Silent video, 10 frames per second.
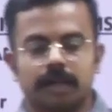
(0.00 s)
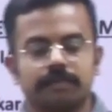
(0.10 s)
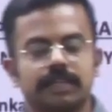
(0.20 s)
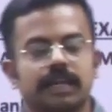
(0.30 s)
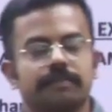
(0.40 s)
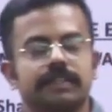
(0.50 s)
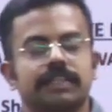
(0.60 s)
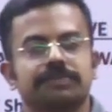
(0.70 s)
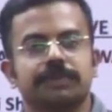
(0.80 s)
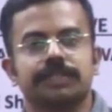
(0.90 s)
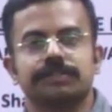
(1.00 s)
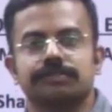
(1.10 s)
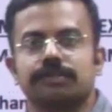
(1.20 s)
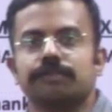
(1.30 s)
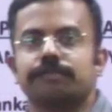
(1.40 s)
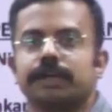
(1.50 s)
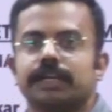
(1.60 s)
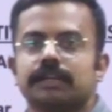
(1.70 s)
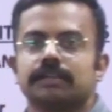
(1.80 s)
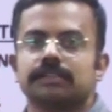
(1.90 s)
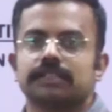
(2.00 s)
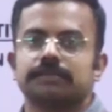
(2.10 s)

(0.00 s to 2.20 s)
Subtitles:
having the experience of 5 years